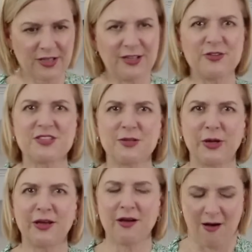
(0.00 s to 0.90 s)
I used to
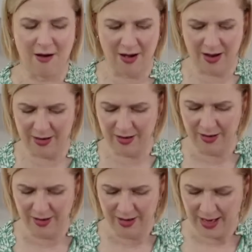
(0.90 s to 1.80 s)
be on
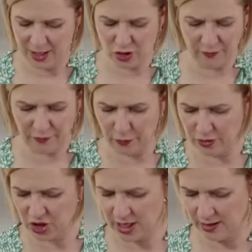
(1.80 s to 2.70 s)
Asian
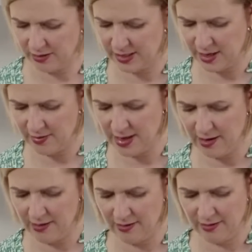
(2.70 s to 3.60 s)
Food Channel down
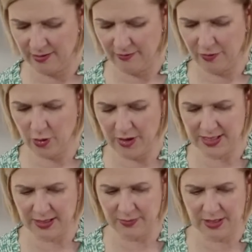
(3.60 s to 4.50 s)
there for quite
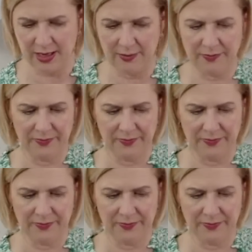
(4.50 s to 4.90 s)
some time.